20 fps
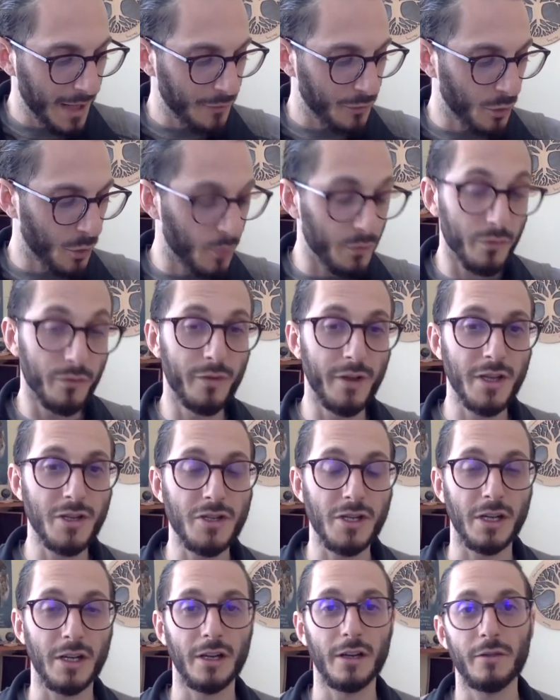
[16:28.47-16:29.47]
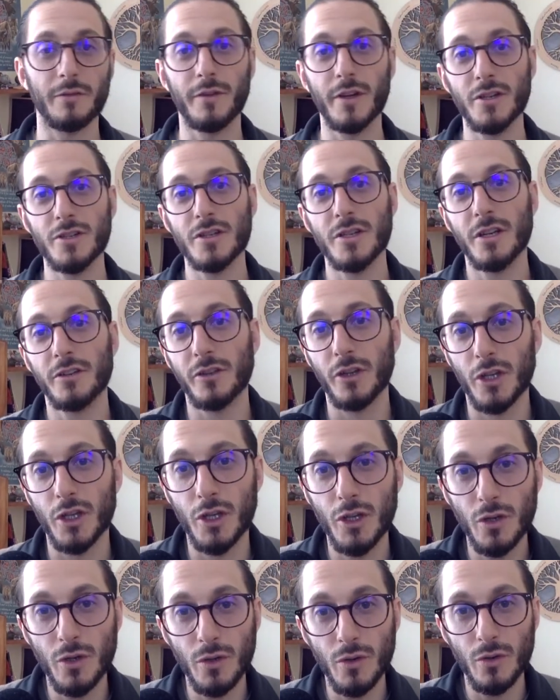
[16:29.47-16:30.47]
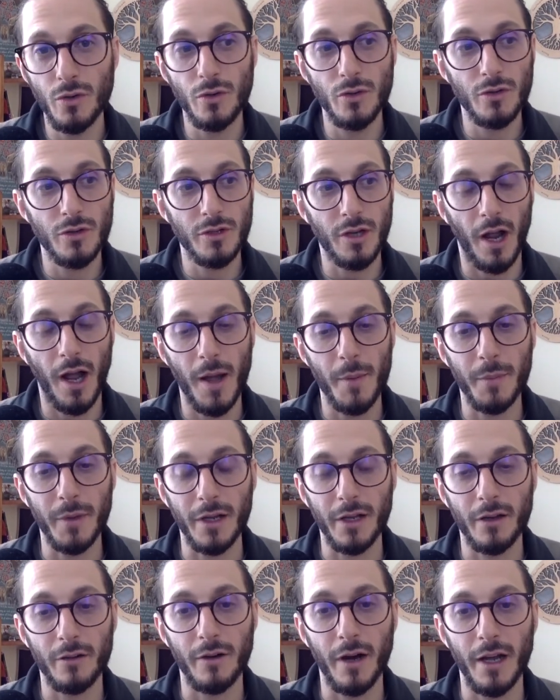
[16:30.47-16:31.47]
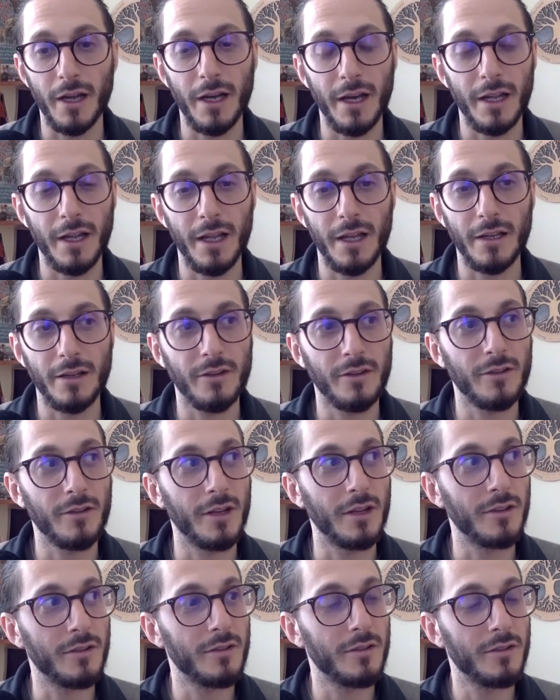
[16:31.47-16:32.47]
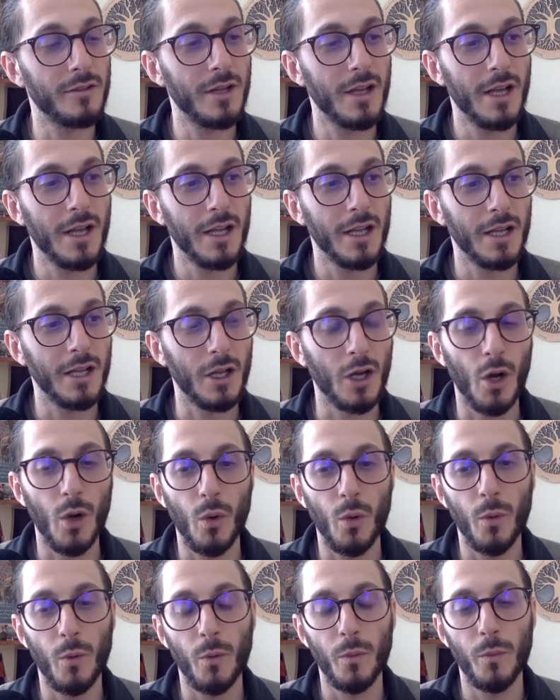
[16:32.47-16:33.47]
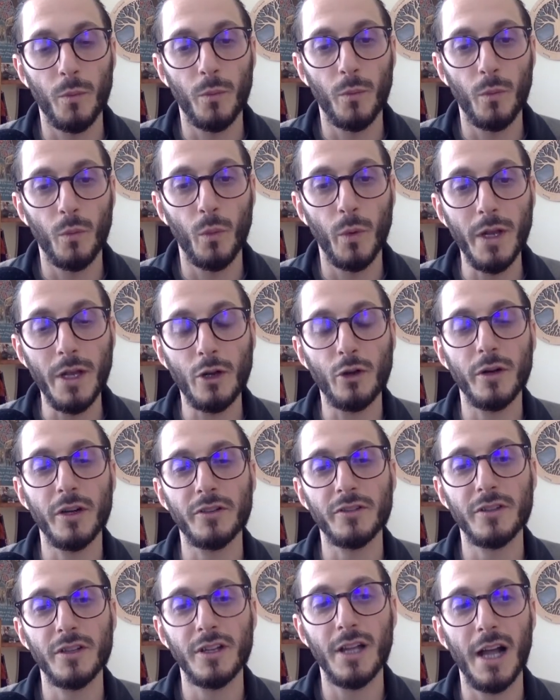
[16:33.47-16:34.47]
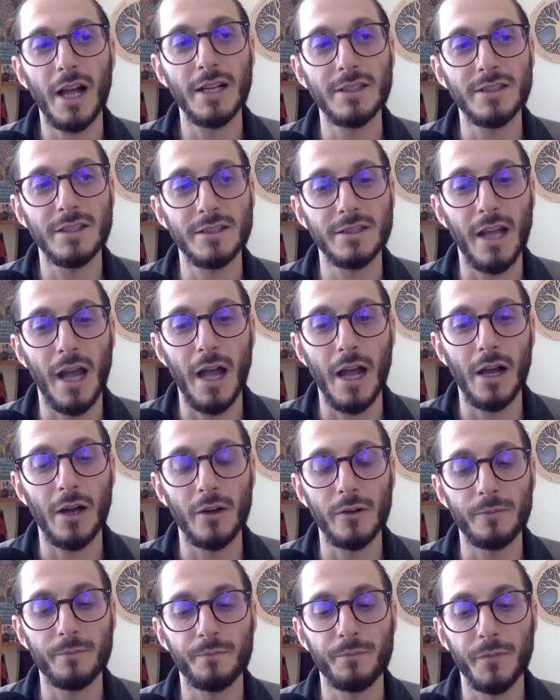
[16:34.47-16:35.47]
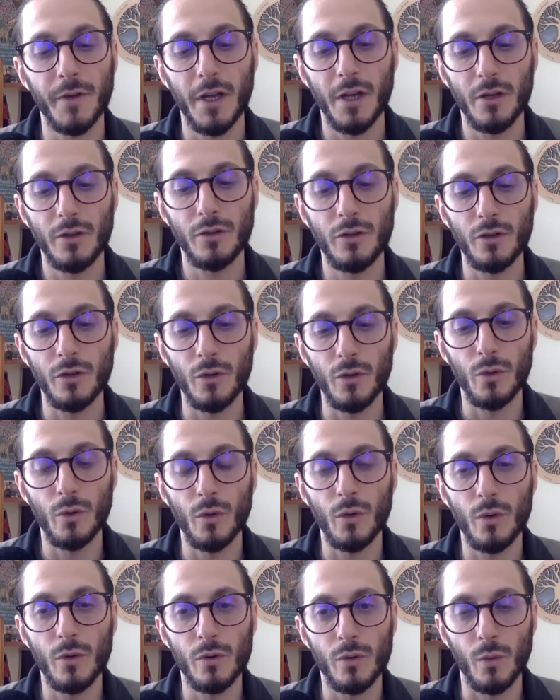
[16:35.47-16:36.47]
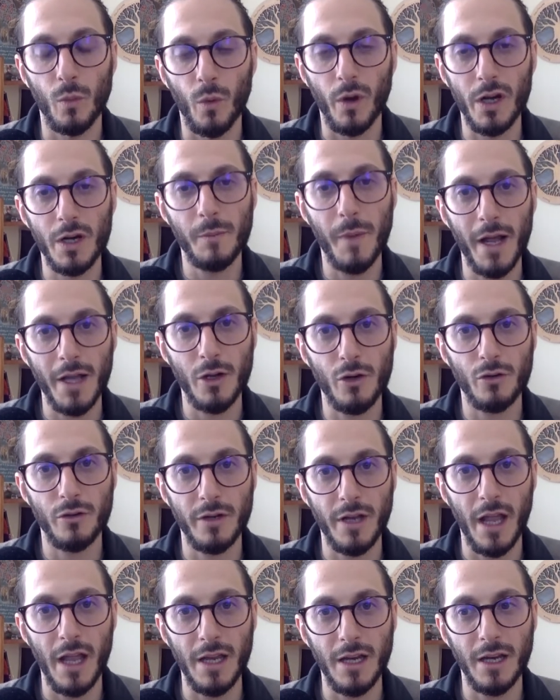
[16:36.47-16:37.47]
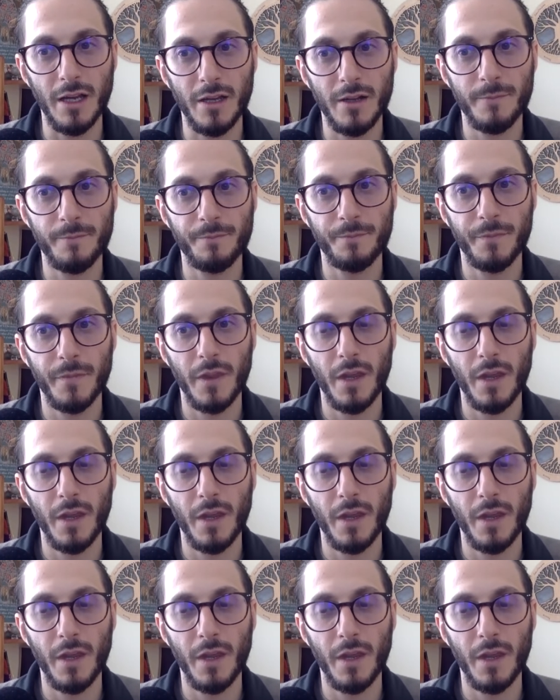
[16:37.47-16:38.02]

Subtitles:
So vision is a huge topic, right? It's we crystallize it down to: what am I creating,